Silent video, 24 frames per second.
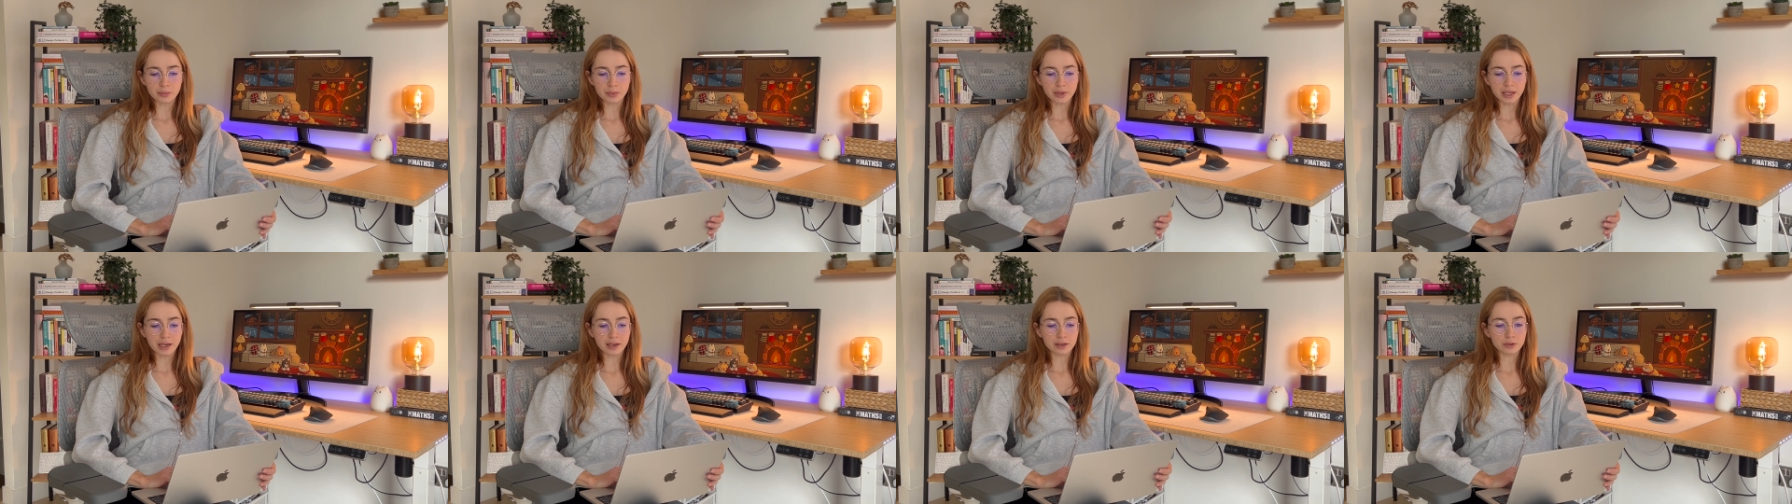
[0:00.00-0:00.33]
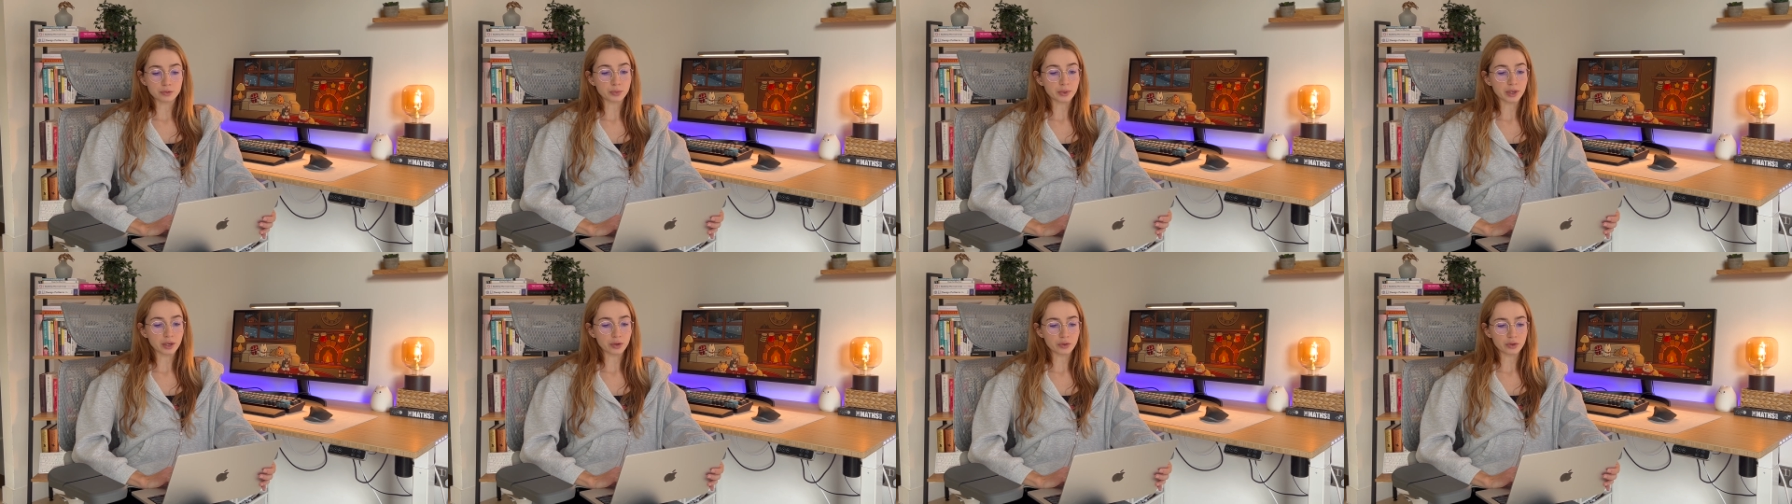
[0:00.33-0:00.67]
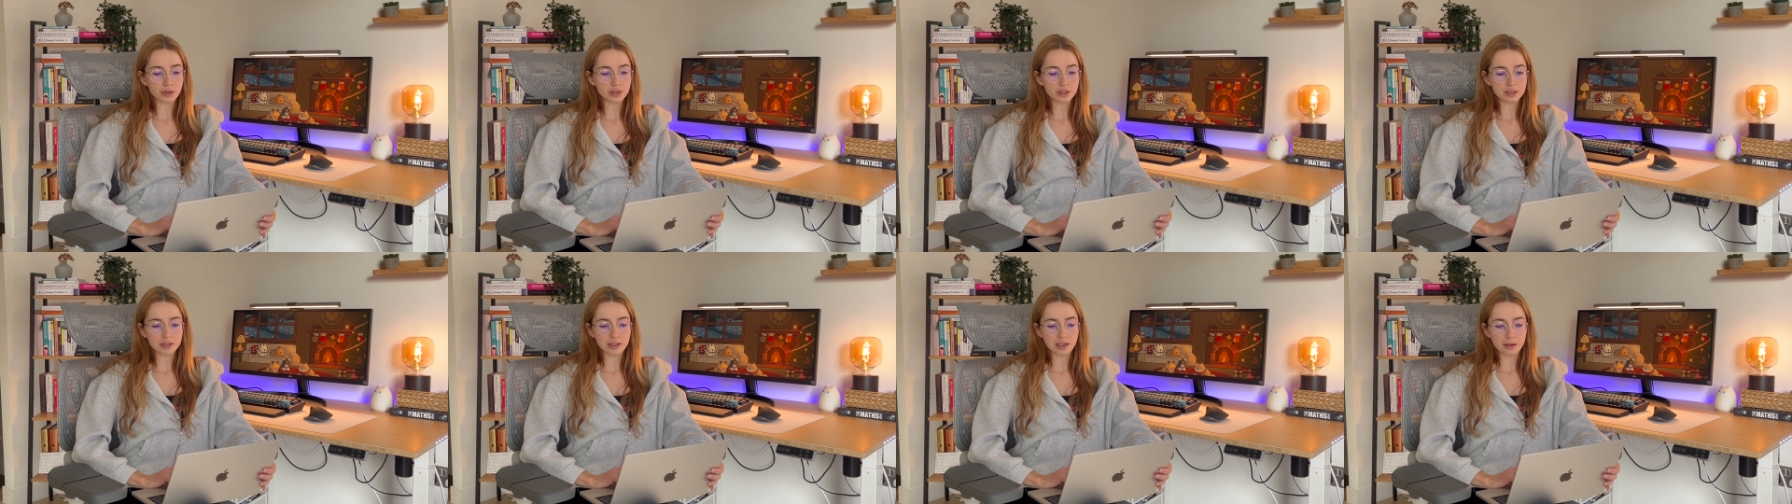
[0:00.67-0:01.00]
we can
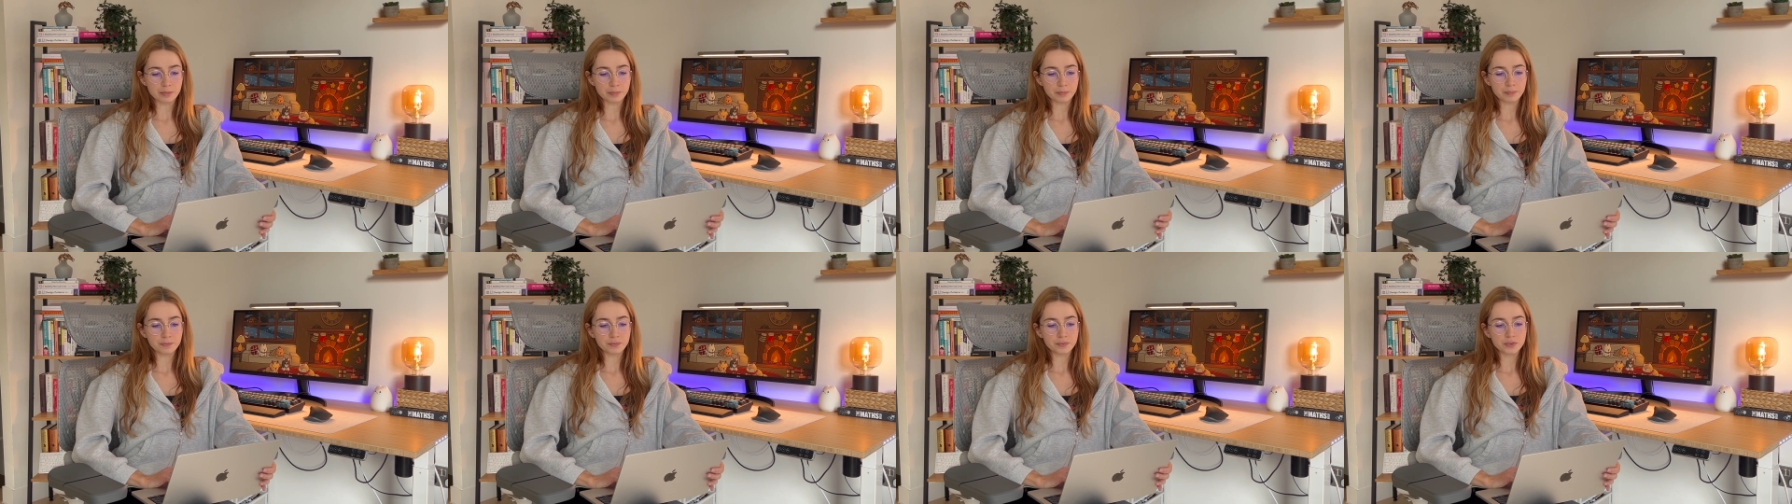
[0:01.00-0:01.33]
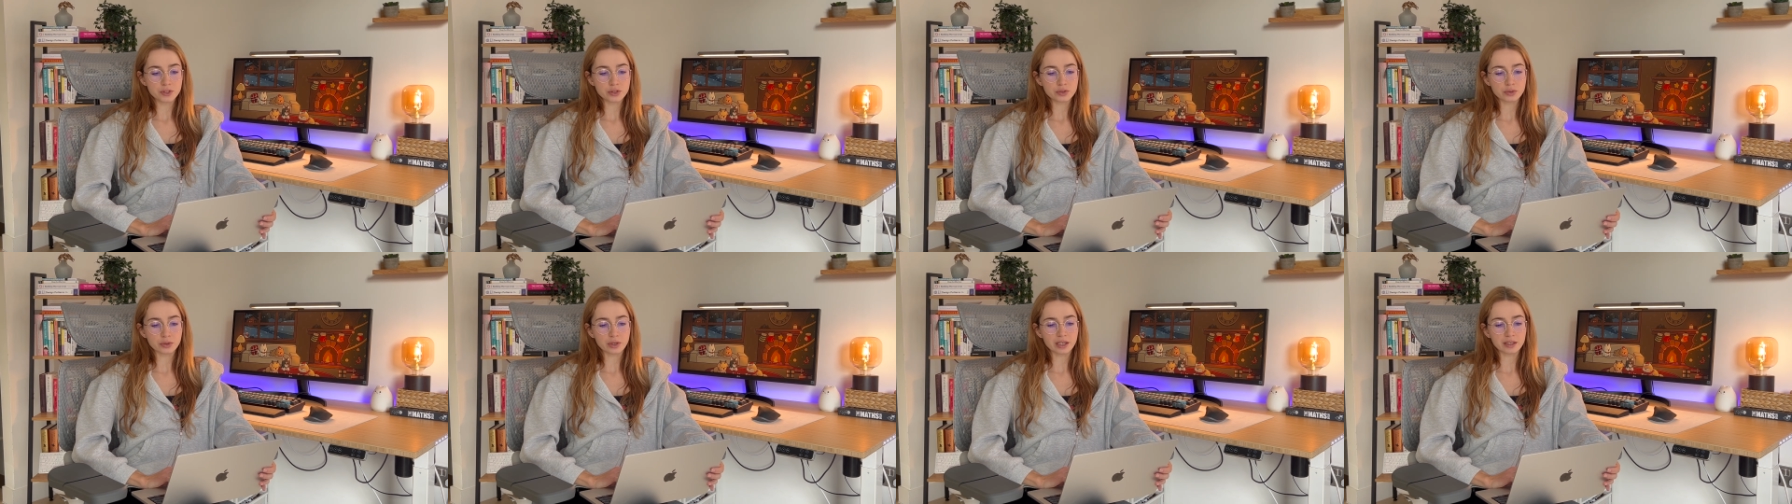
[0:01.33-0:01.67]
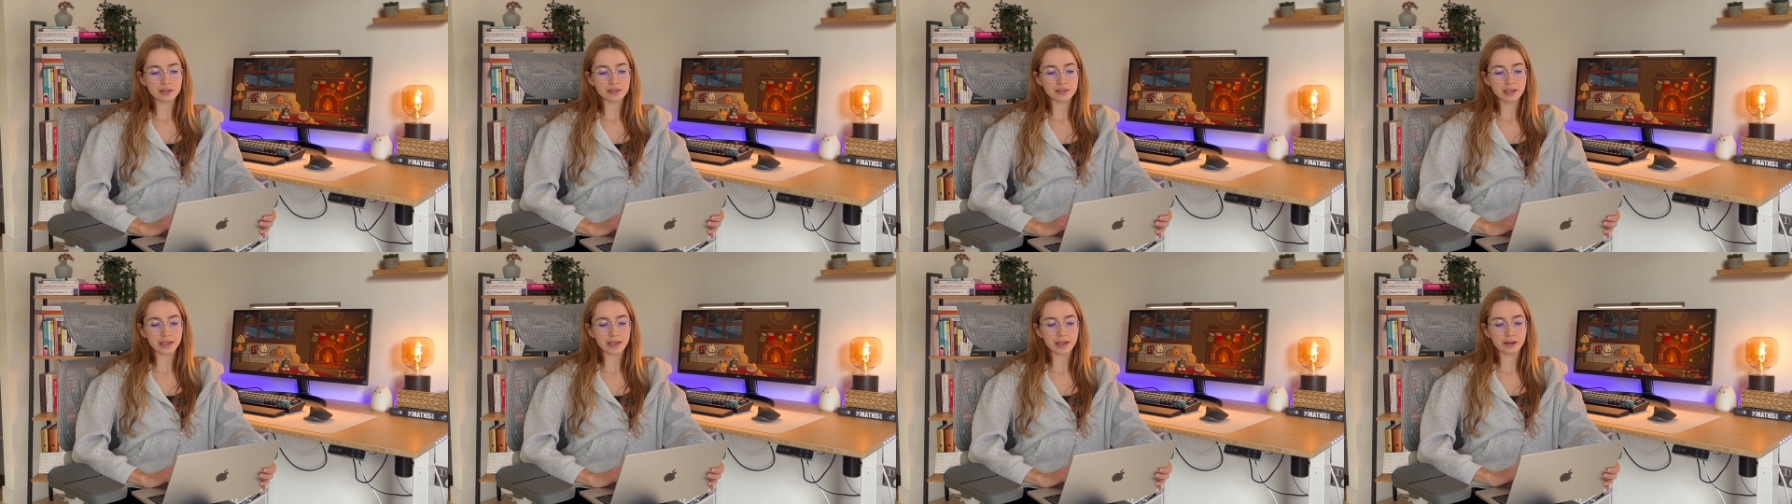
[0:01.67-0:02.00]
reorder them so that
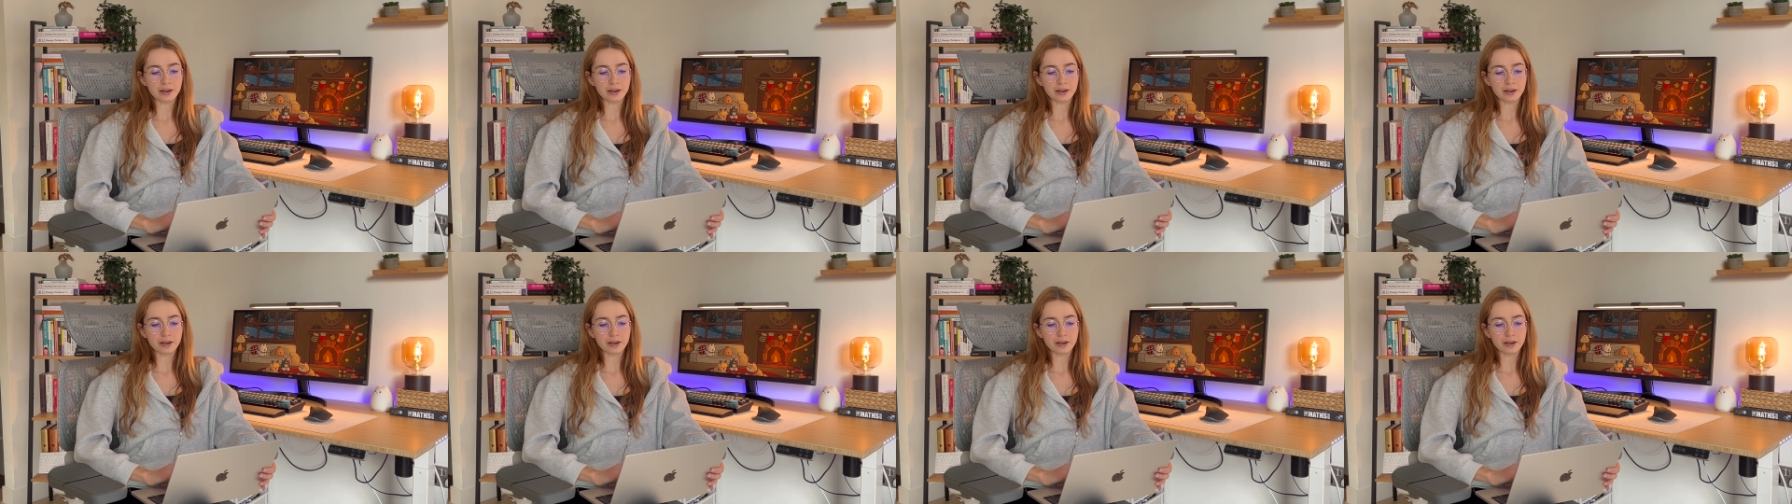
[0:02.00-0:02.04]
they